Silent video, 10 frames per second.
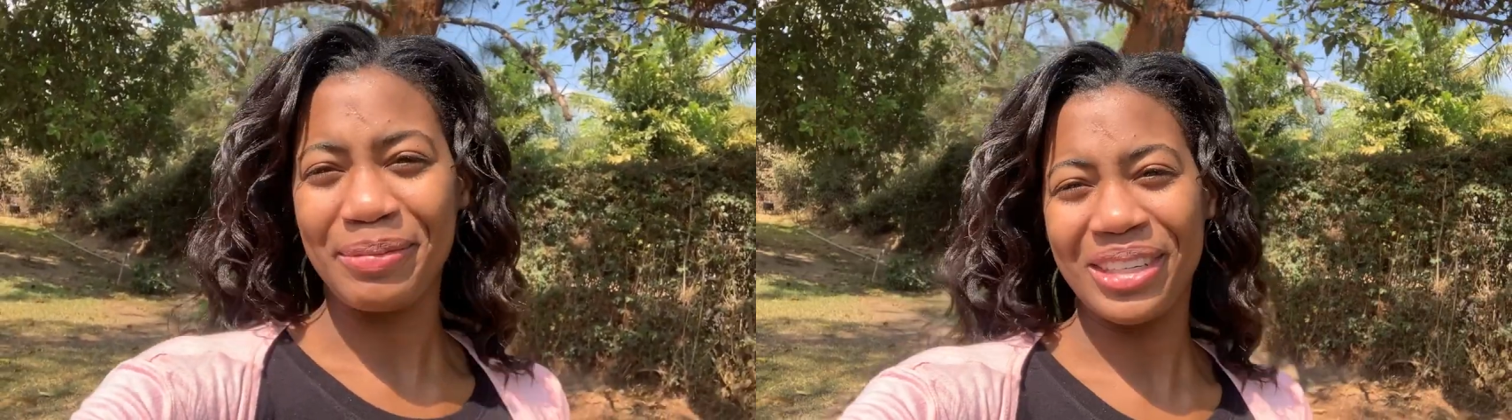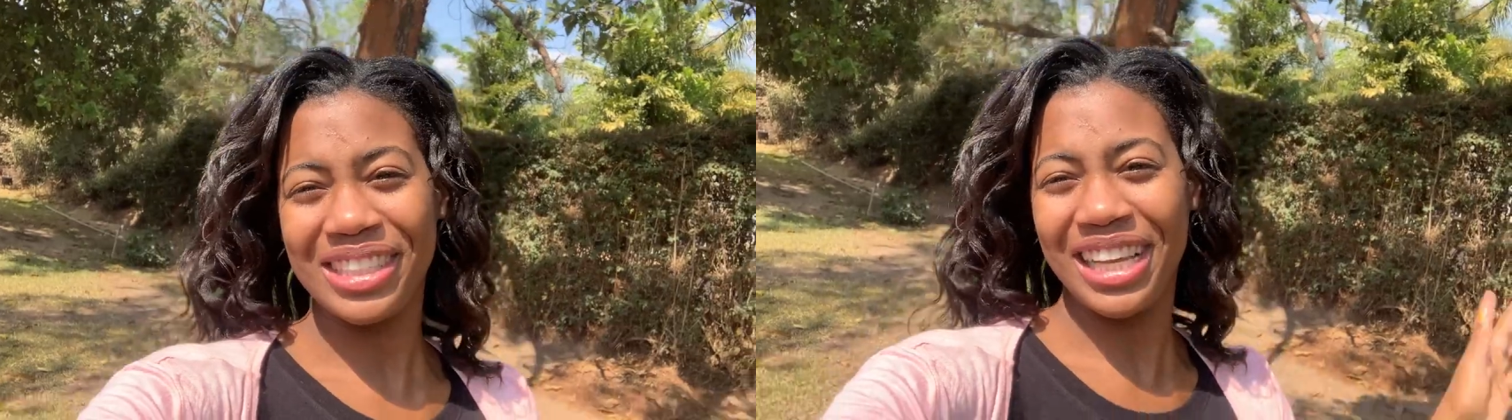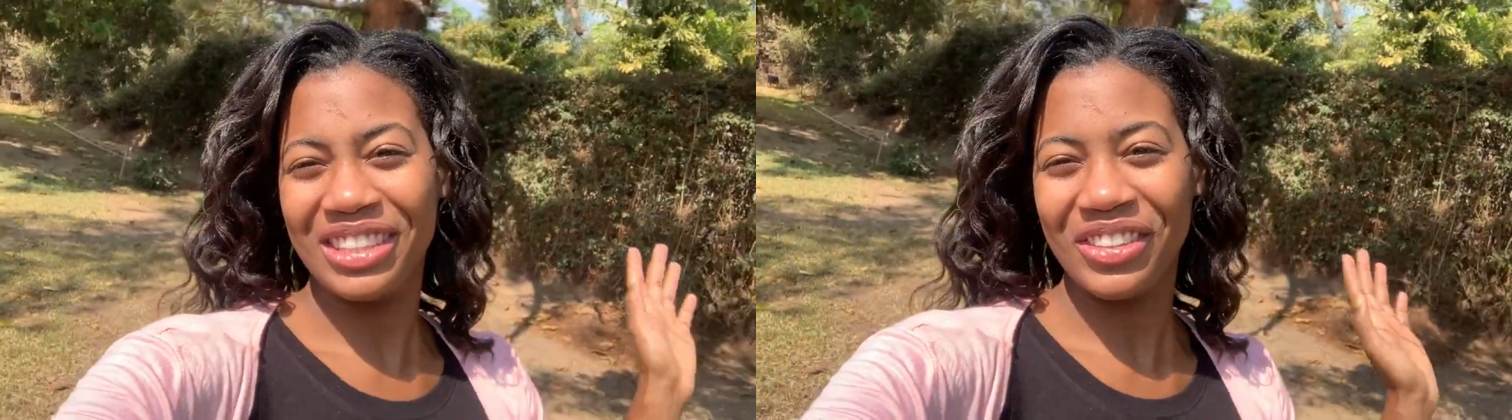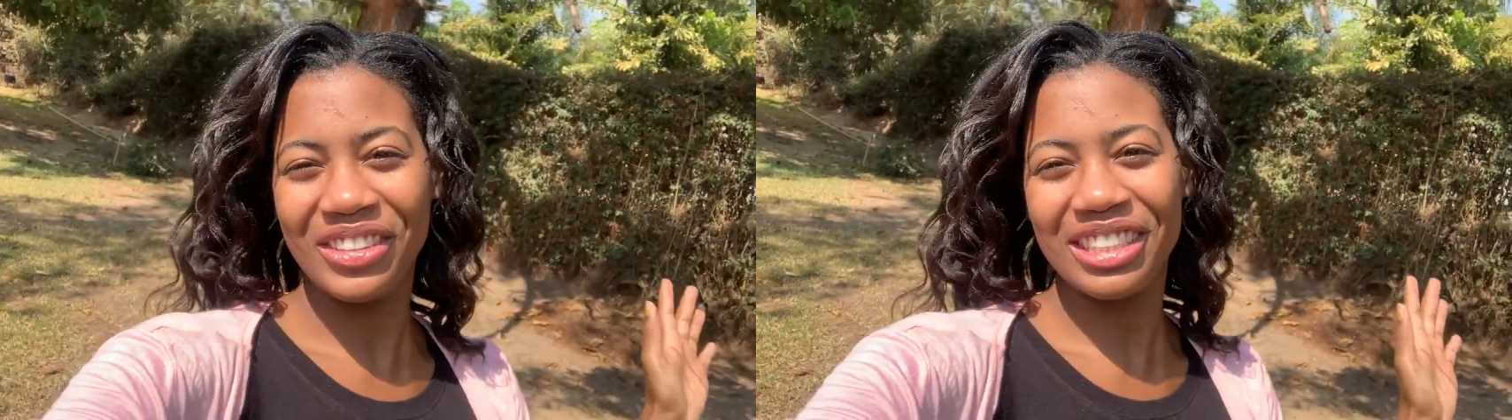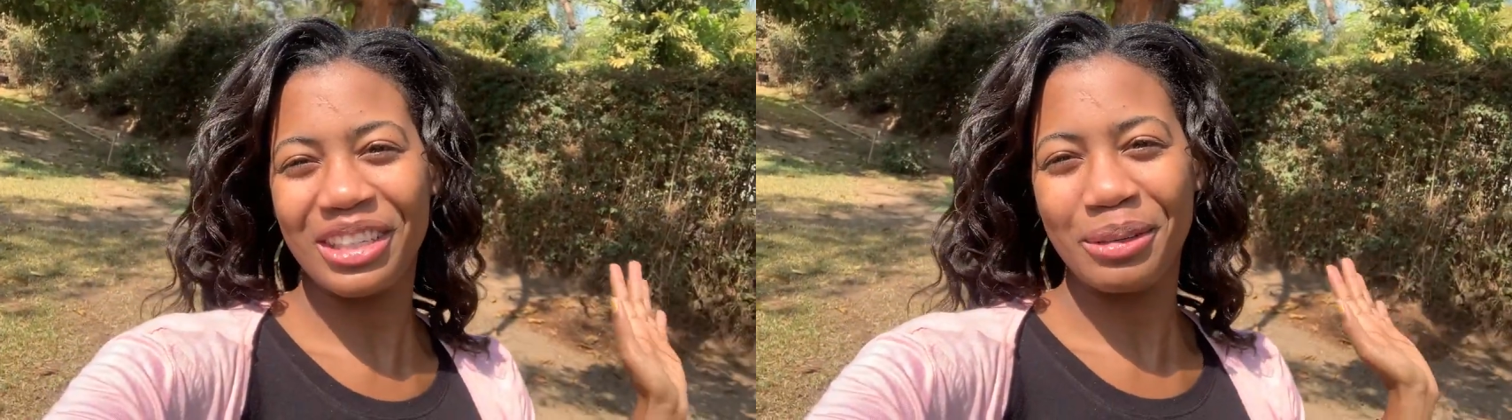because I know
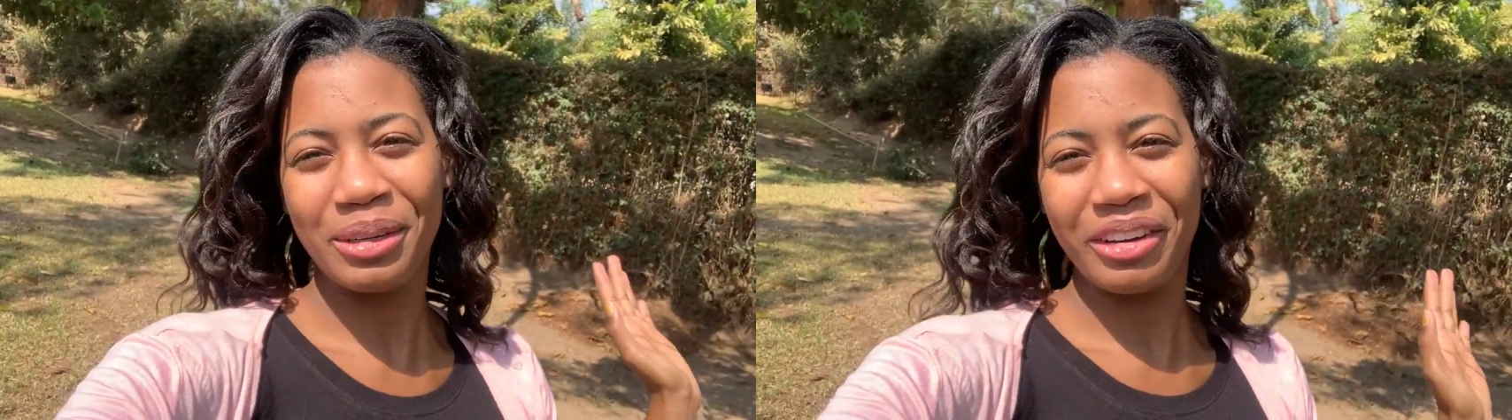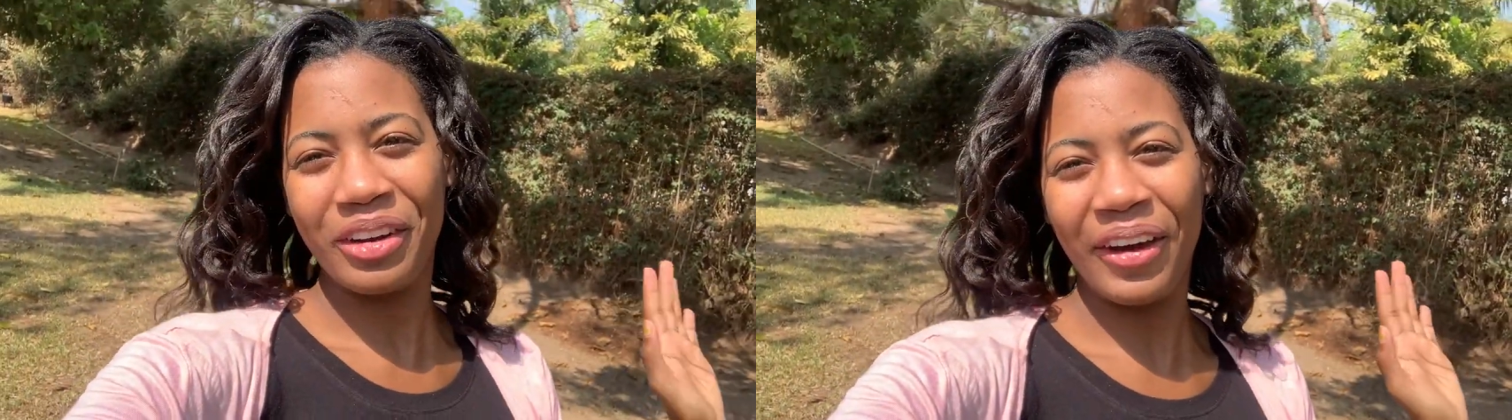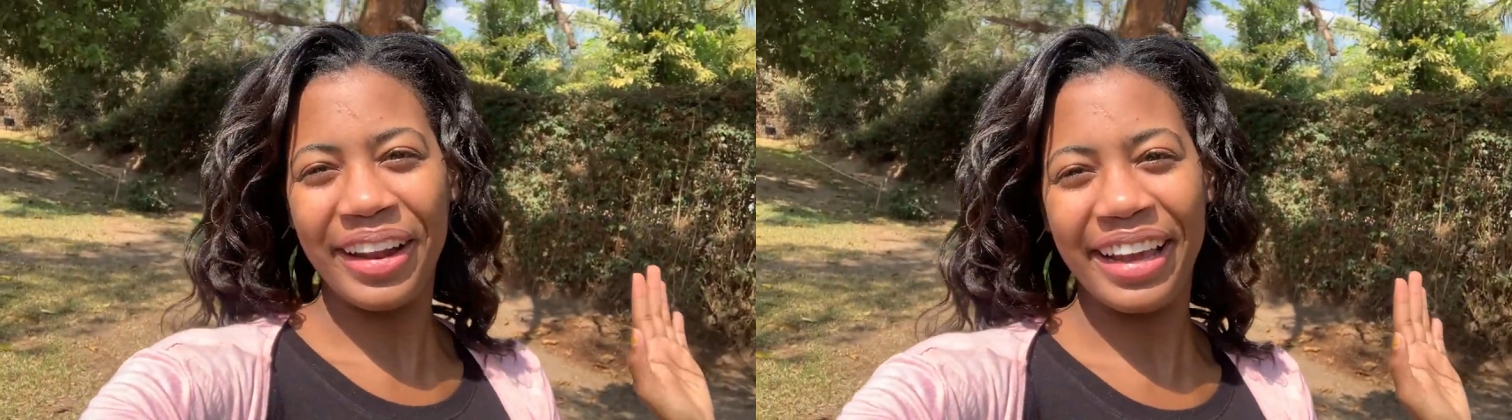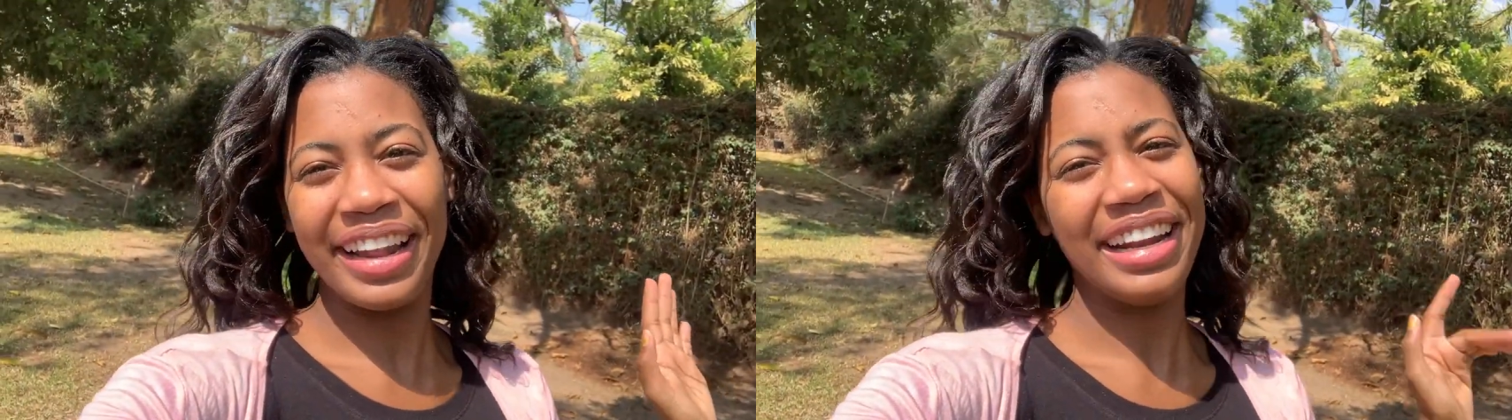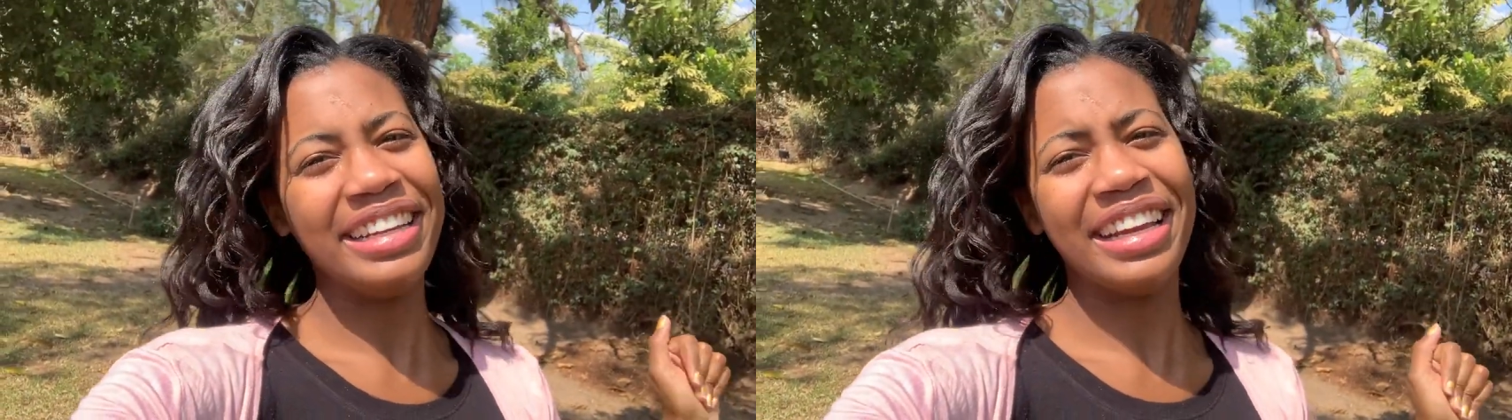it's gonna be recorded.
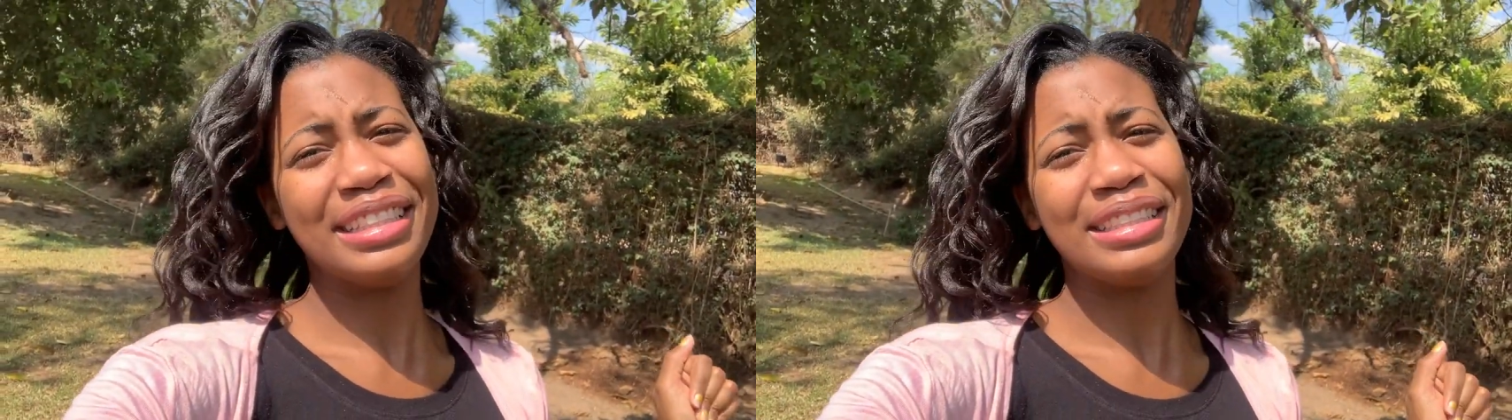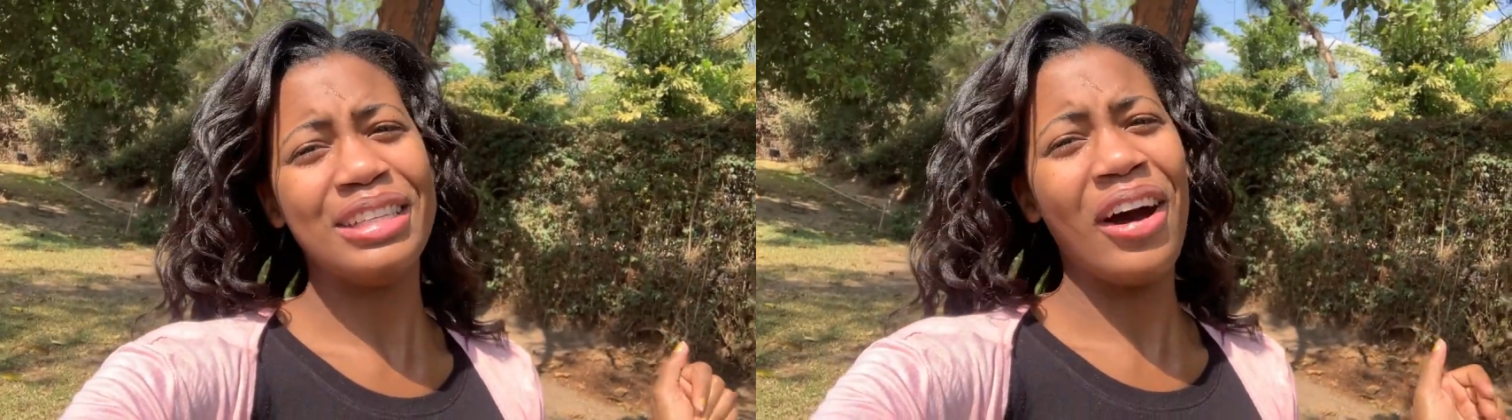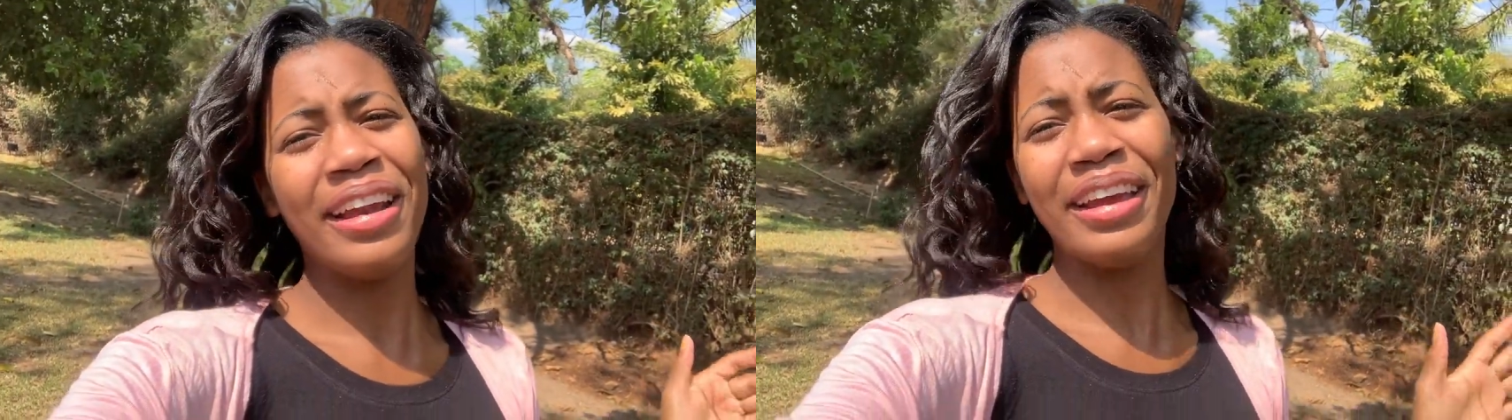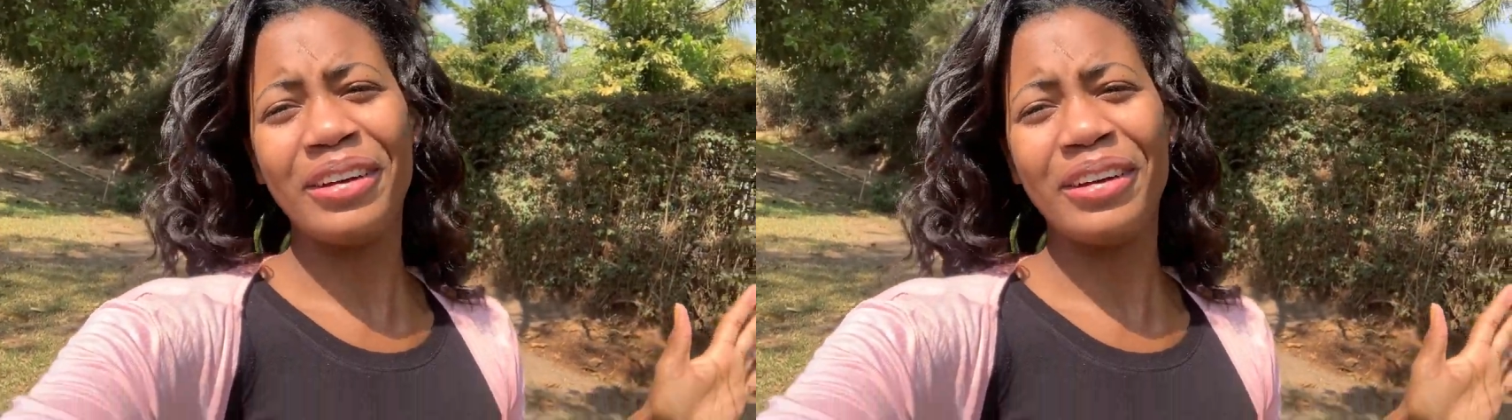And yes, y'all ain't